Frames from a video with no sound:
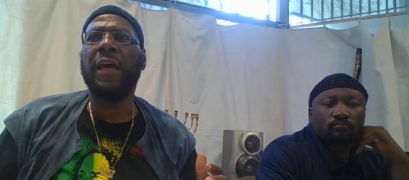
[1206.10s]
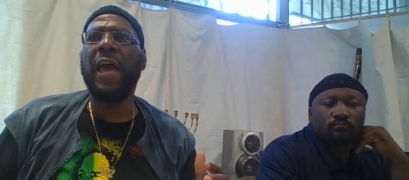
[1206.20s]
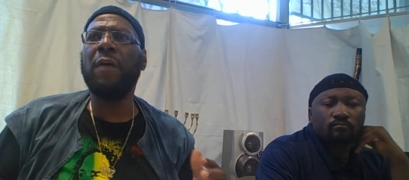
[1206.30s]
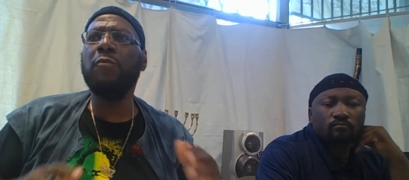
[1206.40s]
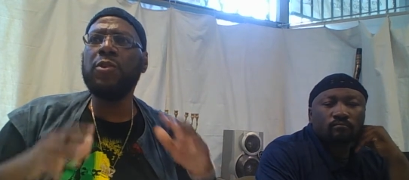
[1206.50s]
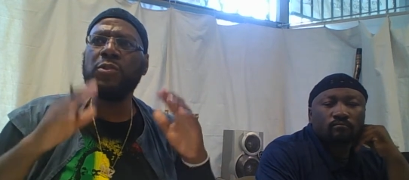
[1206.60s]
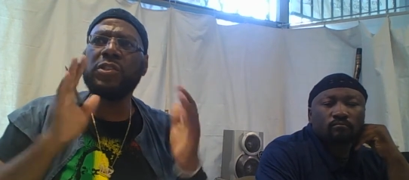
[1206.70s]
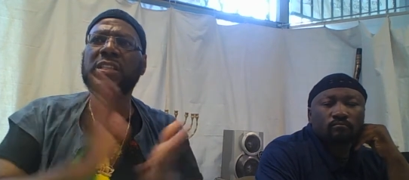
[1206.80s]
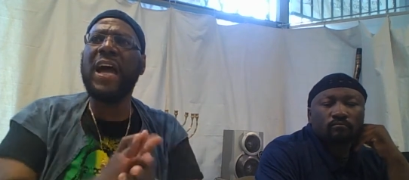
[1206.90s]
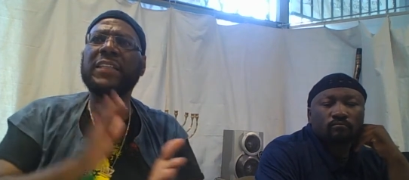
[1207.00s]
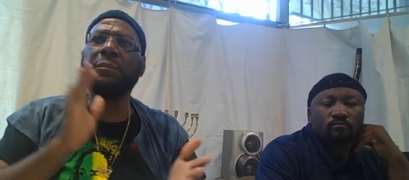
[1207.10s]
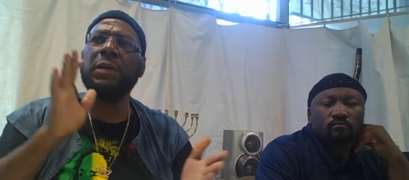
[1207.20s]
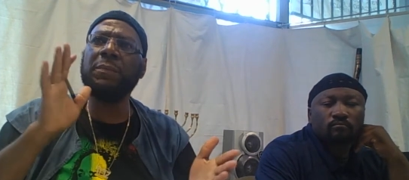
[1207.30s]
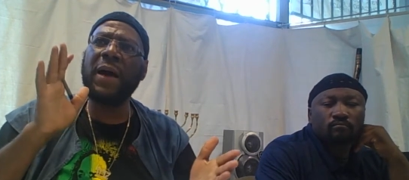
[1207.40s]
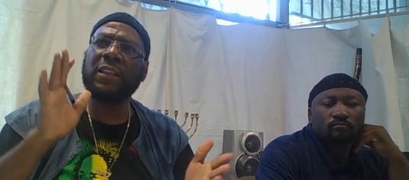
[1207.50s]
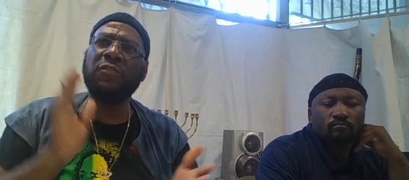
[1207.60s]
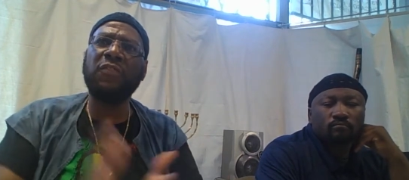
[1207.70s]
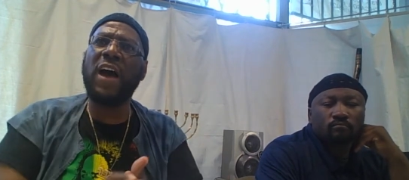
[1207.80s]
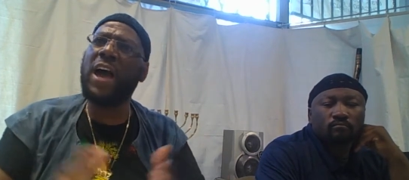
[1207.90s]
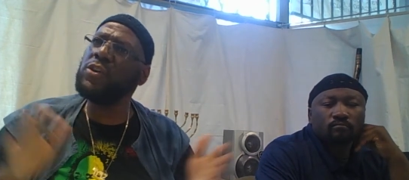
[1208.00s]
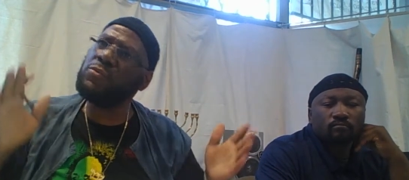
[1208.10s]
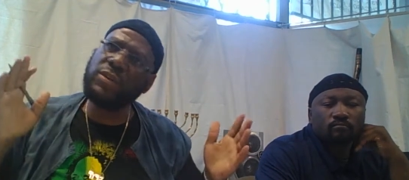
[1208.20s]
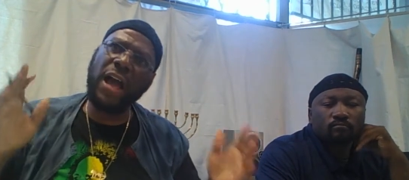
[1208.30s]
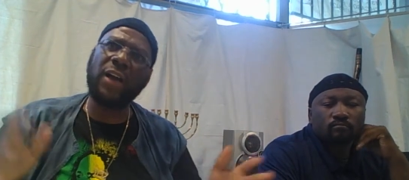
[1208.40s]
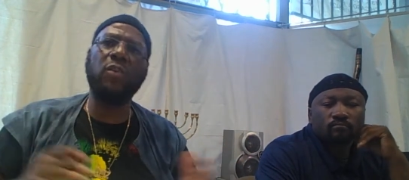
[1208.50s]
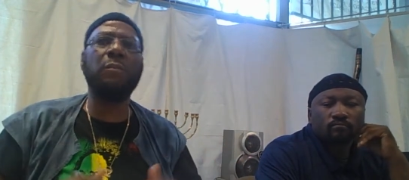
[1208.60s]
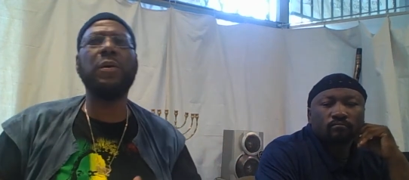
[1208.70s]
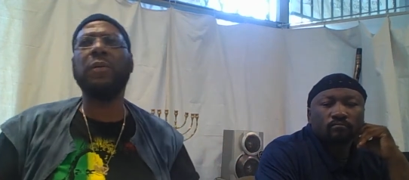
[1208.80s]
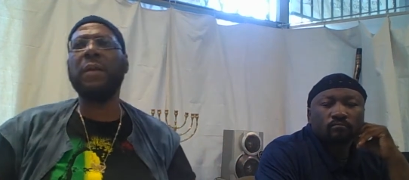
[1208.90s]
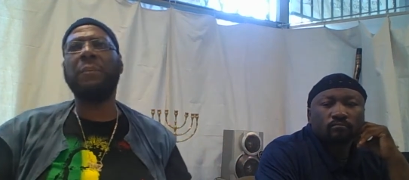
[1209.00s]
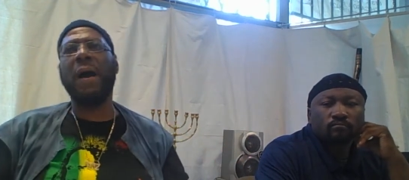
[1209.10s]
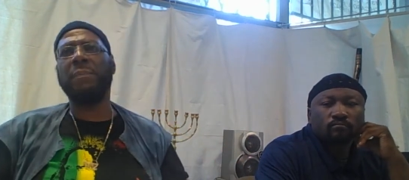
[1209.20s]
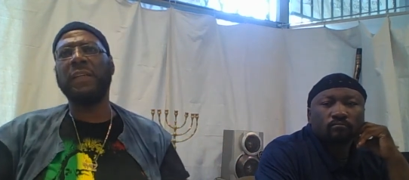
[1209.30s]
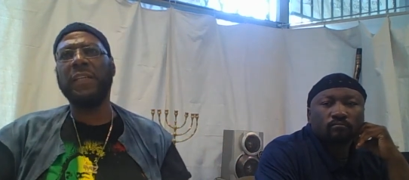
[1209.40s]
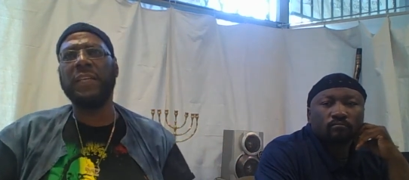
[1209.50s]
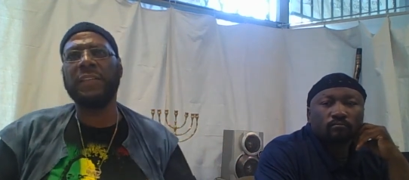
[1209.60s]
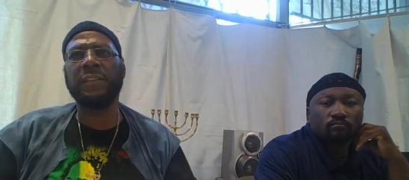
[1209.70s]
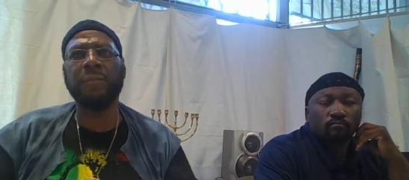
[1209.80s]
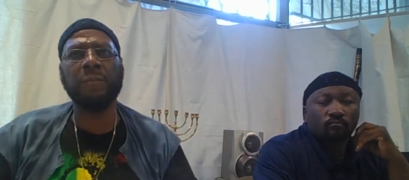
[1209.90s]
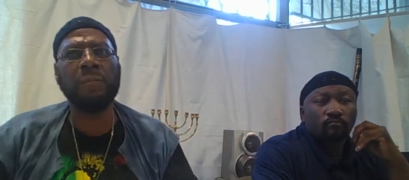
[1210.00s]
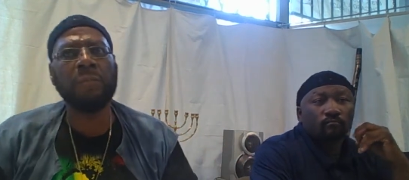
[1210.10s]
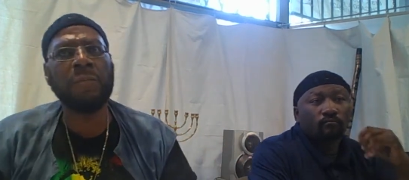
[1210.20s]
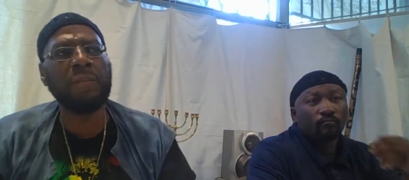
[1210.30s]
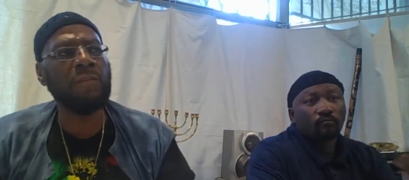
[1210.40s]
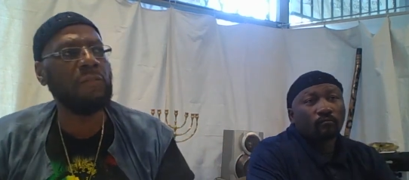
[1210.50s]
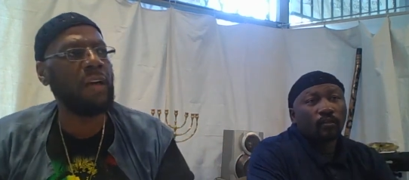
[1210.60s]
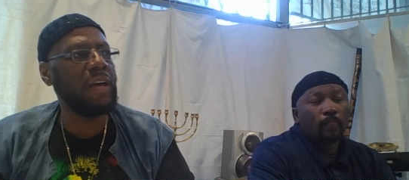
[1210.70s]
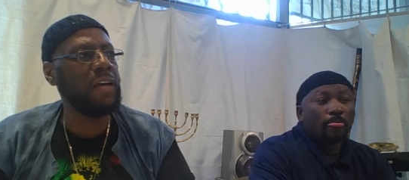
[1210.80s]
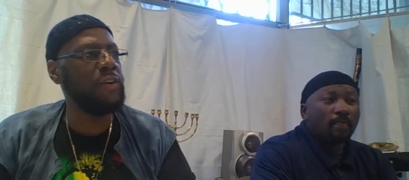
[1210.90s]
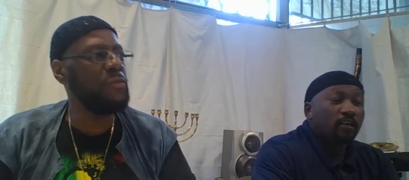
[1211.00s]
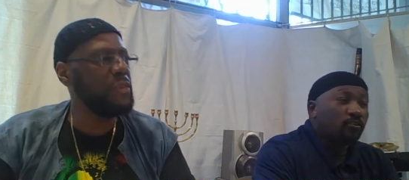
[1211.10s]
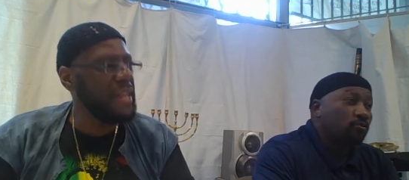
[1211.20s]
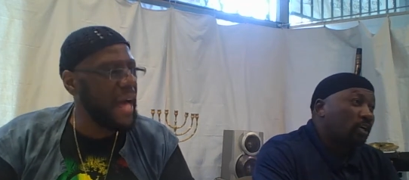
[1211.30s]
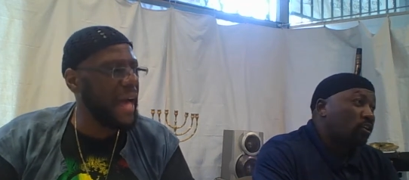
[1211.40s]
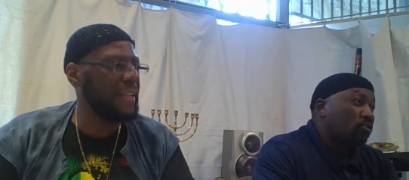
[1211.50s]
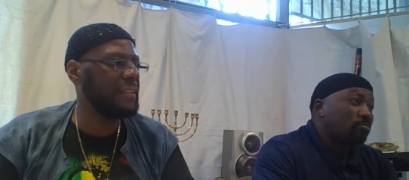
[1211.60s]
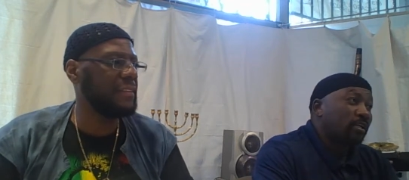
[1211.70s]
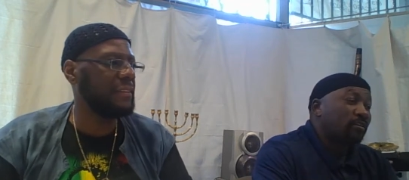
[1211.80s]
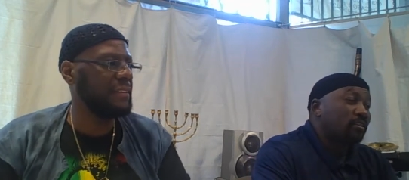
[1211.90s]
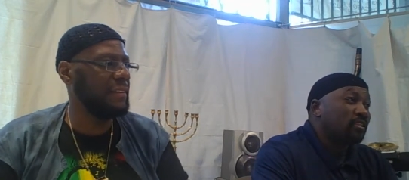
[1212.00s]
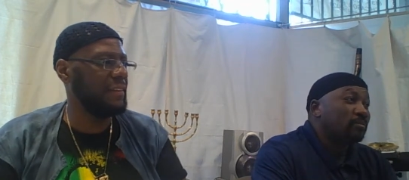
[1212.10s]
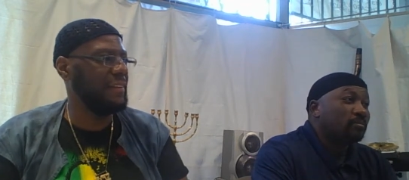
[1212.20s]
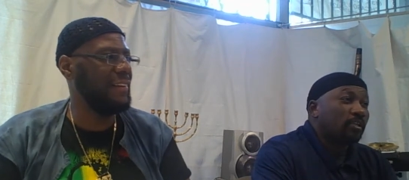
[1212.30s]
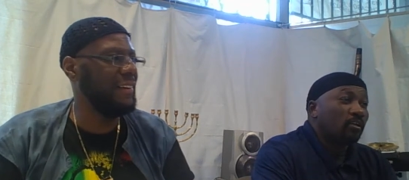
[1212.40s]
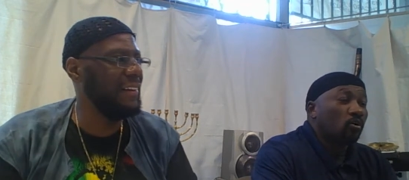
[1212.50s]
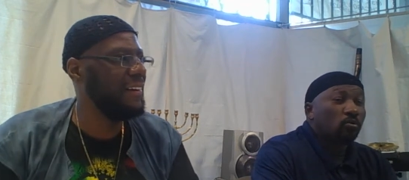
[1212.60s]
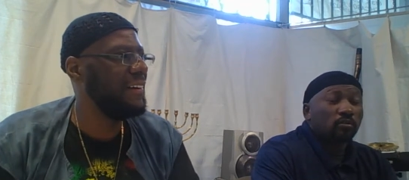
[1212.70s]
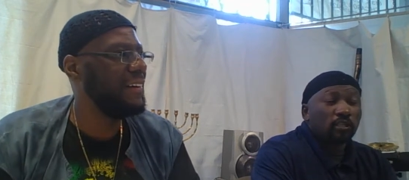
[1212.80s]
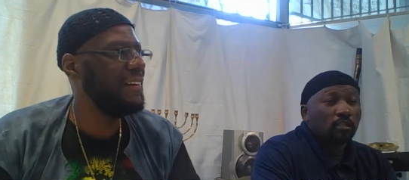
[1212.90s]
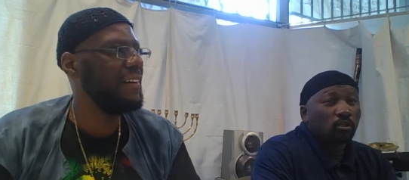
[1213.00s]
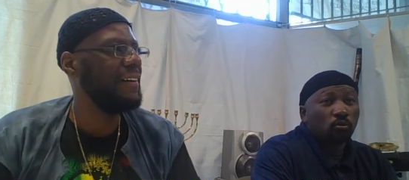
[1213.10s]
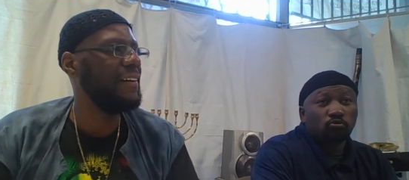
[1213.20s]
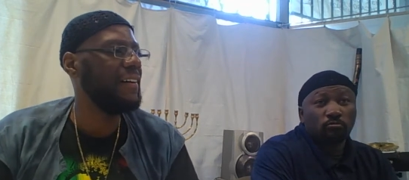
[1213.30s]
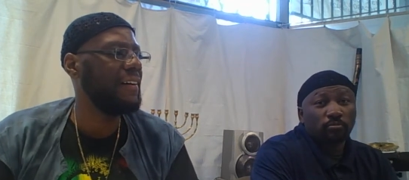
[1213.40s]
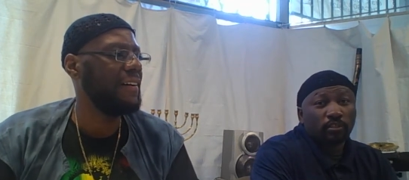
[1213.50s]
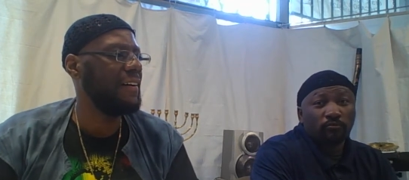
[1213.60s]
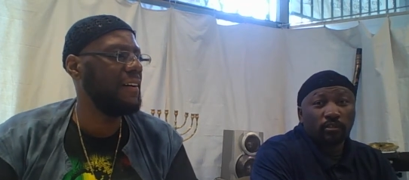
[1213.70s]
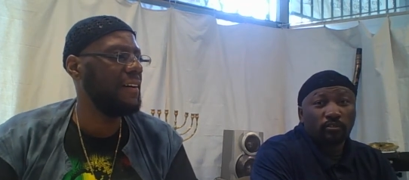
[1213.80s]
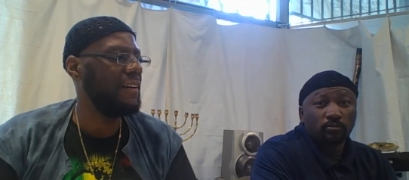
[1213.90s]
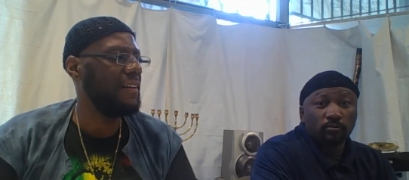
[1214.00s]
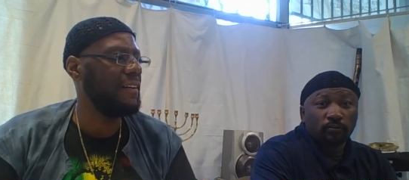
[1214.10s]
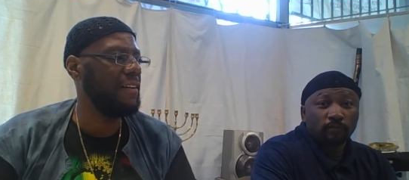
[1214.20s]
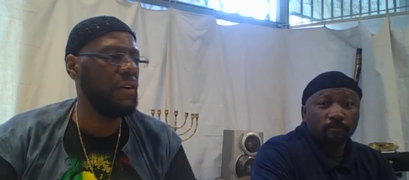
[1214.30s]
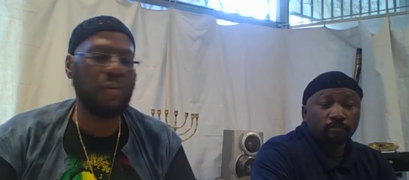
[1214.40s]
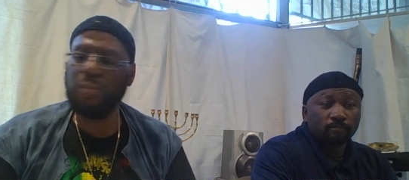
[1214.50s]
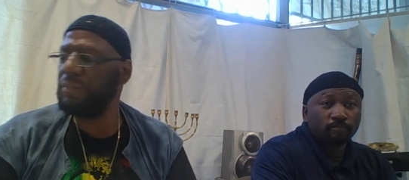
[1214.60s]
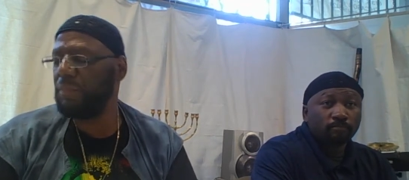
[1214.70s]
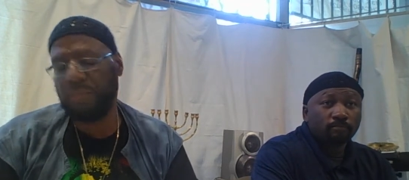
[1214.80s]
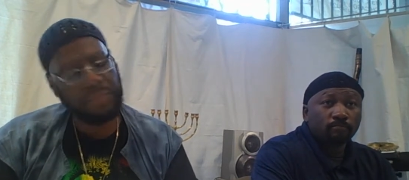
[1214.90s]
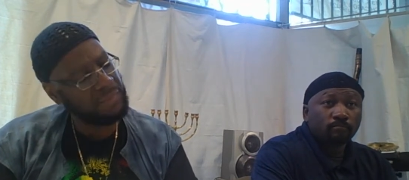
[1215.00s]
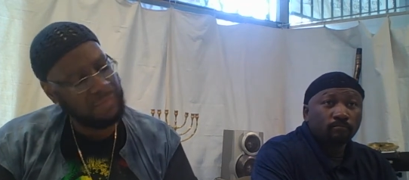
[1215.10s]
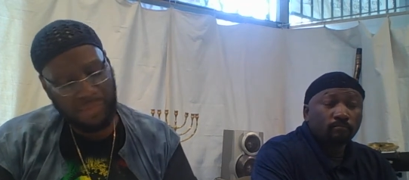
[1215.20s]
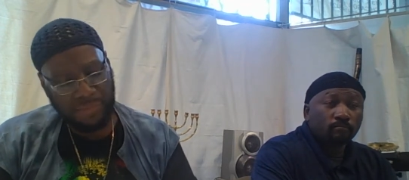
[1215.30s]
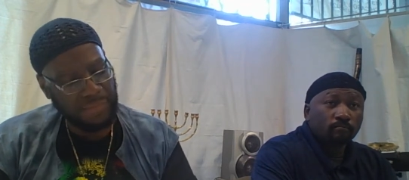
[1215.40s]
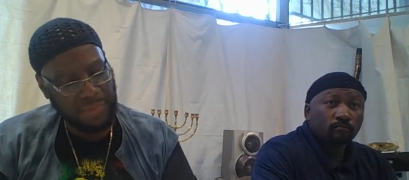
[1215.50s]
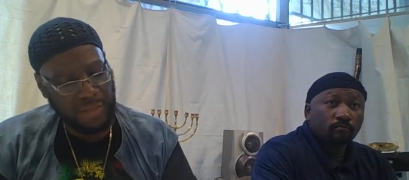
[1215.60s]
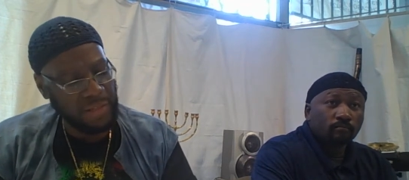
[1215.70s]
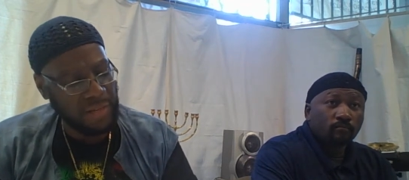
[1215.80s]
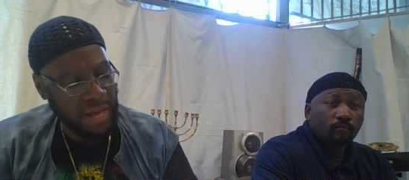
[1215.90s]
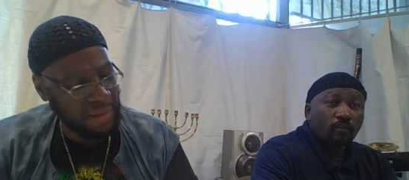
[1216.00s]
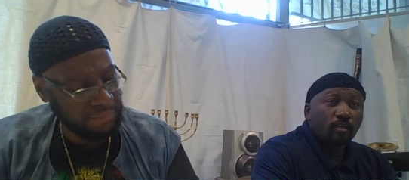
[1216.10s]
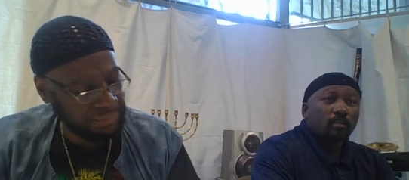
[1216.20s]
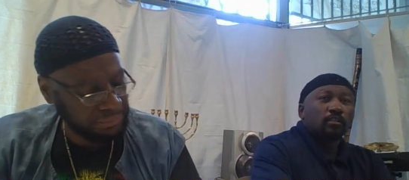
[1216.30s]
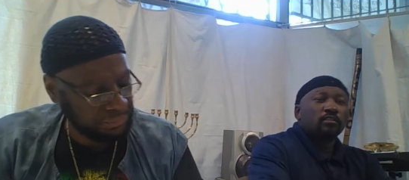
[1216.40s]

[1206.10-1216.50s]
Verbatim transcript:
Speaker 1: And when you snatching people out the fire, you're not gonna be on their popular list.
Speaker 2: you you're not. not gonna be able to keep their hope, their clothes from being wrinkled. Nope. You're not. Because